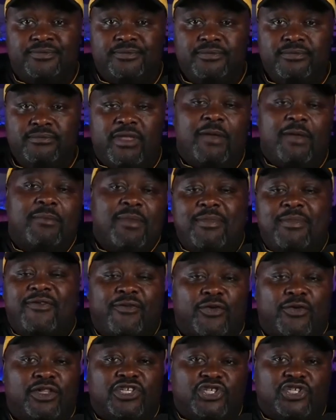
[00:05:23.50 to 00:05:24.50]
And maybe for
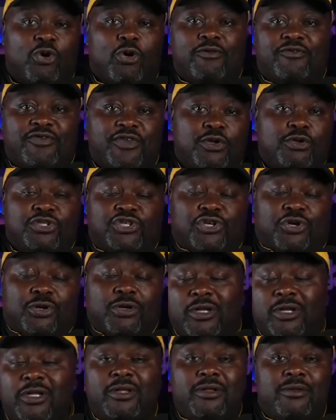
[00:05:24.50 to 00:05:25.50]
the short future,
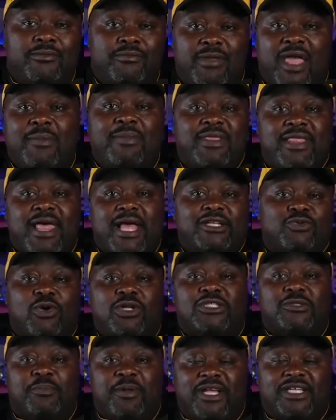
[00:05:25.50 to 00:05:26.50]
maybe that's what's
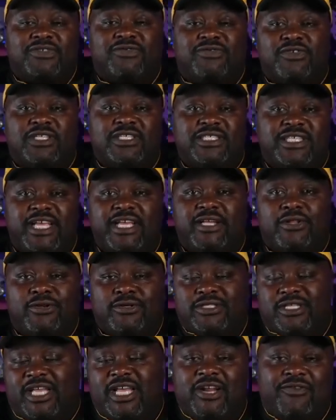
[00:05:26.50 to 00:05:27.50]
best for the Steelers.
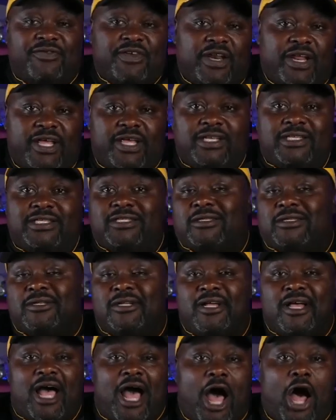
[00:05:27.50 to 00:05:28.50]
And if it is,
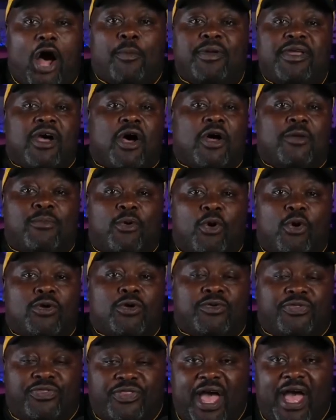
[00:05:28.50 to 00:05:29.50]
I'll be on board
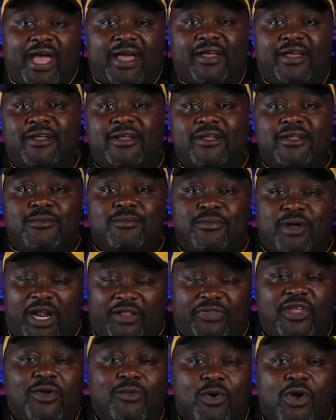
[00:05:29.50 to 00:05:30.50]
with that. But I
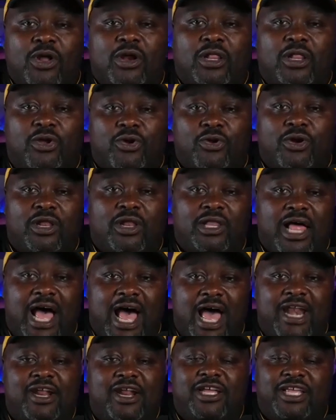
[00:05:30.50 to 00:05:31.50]
think we're going to learn a
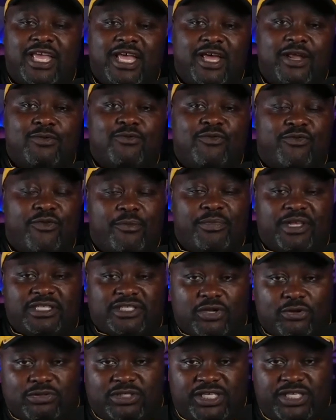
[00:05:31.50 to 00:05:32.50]
lot again from these
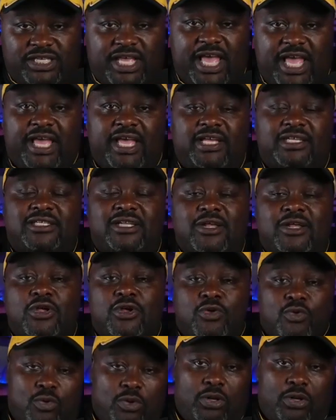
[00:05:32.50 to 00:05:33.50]
OTAs.
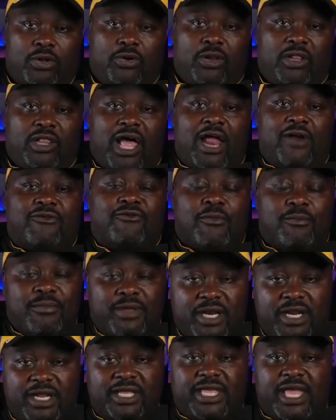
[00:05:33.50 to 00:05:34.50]
We'll learn a lot from
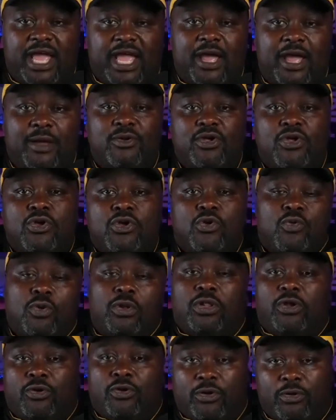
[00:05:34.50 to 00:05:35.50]
minicamp. We'll
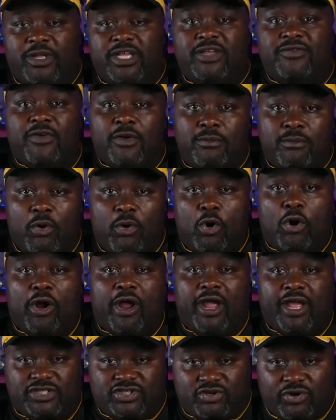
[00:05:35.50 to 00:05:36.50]
learn even more
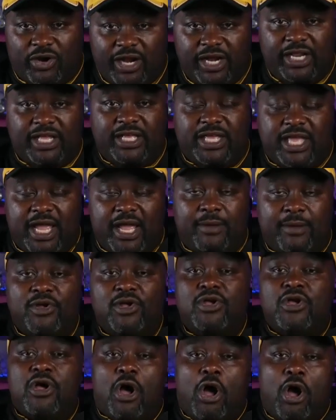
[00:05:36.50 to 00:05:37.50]
at training camp
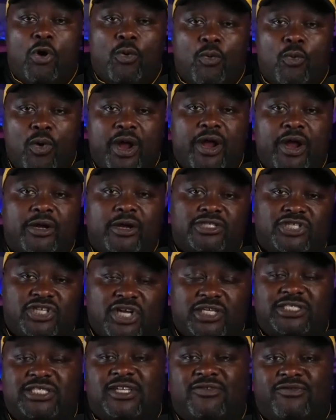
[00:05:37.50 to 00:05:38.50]
on where
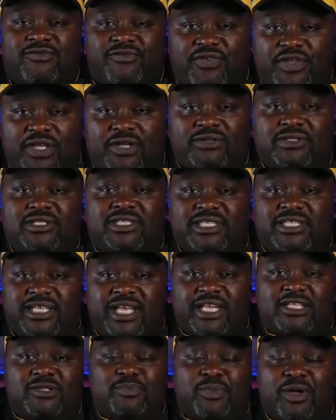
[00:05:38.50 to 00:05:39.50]
Justin Fields
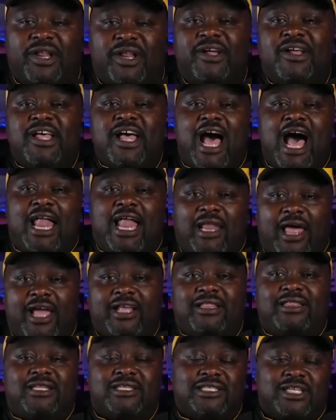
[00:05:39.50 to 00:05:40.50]
sits. But I like
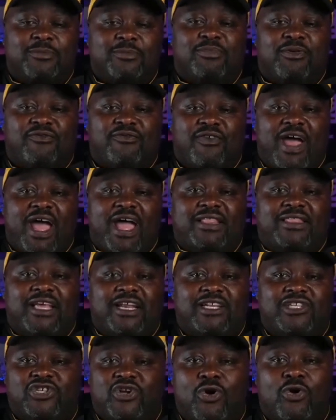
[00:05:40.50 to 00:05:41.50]
the simple fact that
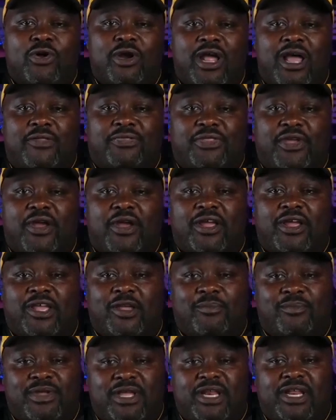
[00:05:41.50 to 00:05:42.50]
he's going out there and
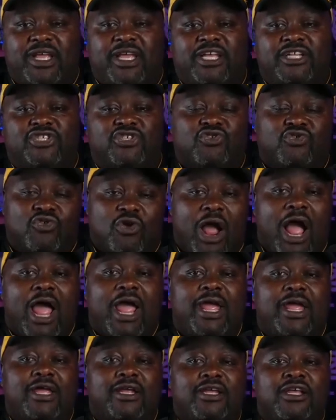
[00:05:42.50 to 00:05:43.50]
competing and
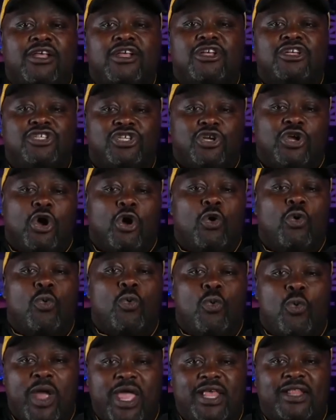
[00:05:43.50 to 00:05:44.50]
trying to go
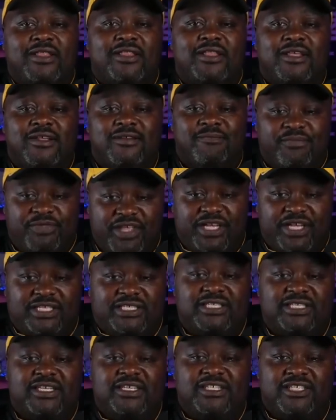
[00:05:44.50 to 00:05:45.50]
win this
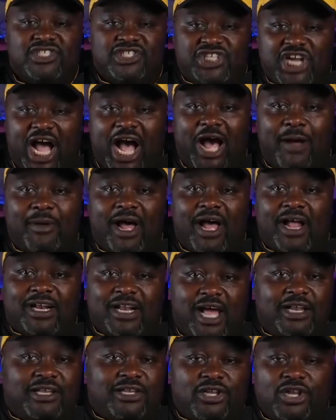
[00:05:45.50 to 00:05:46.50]
job. I
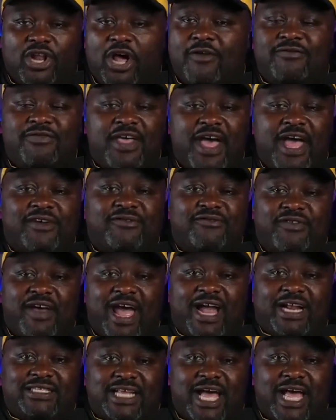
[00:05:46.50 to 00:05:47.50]
love that
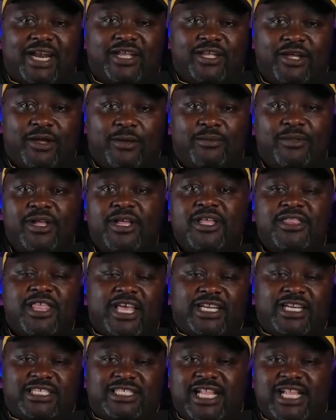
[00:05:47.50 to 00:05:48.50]
fact out of him that
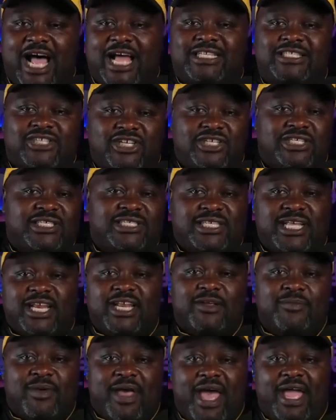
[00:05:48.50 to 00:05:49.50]
he's not just sitting
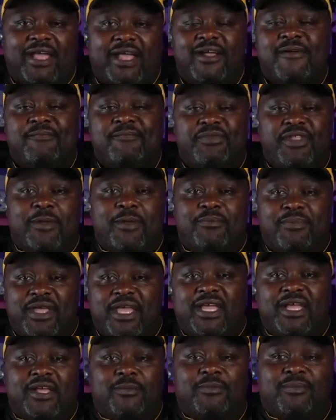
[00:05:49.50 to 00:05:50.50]
back and being
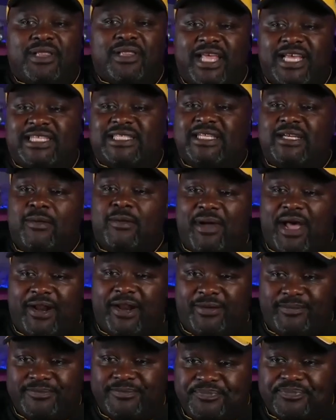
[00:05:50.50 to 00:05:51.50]
complacent about it.
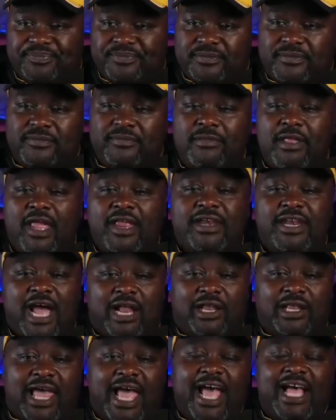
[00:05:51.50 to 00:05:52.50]
Now,
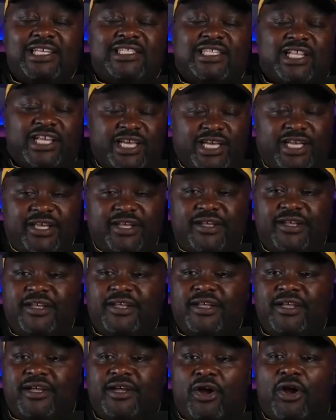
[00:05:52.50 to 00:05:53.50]
lastly,
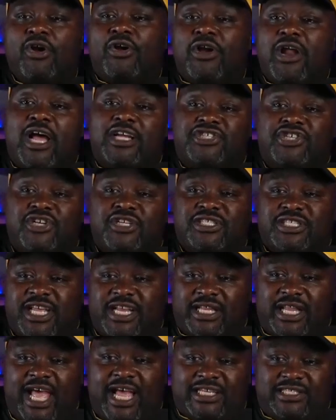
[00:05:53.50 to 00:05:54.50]
or I shouldn't say
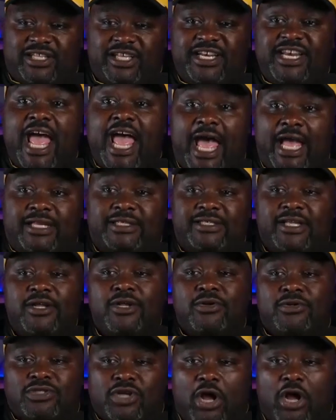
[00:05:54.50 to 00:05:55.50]
lastly, next,
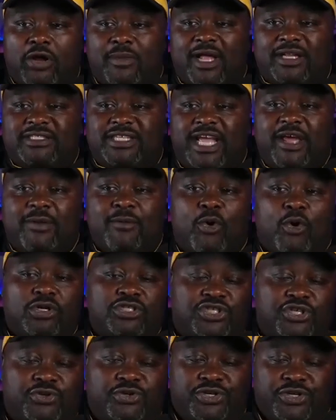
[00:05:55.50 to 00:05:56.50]
talking about Dan Moore
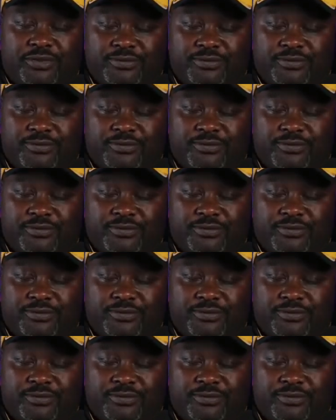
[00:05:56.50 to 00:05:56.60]
Jr.